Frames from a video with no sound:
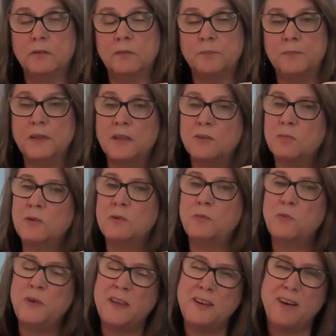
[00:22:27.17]
Because when
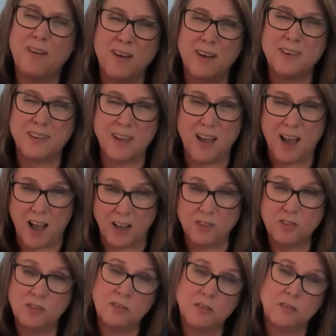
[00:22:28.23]
we are
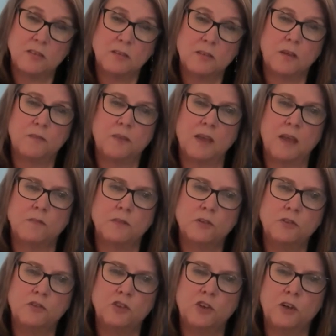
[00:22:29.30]
unconscious of the
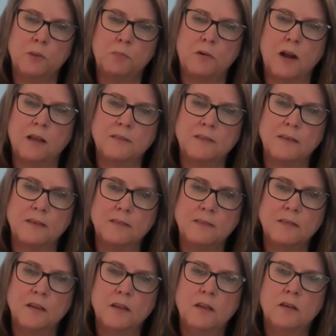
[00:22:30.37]
evolutionary process,
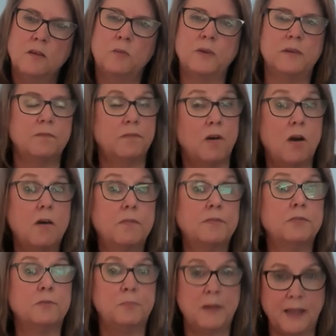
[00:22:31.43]
we evolve
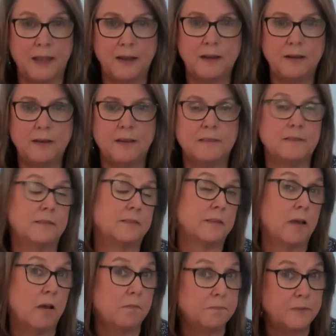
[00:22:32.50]
through pain and
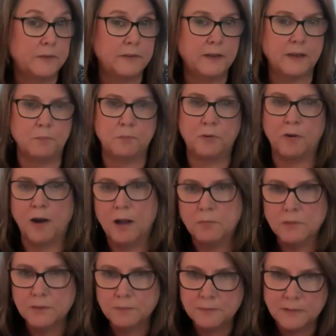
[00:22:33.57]
discomfort and
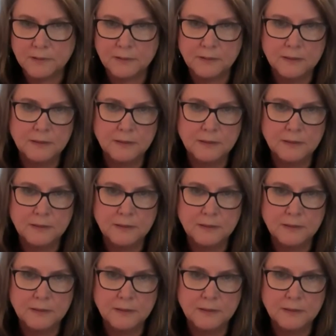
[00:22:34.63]
problems.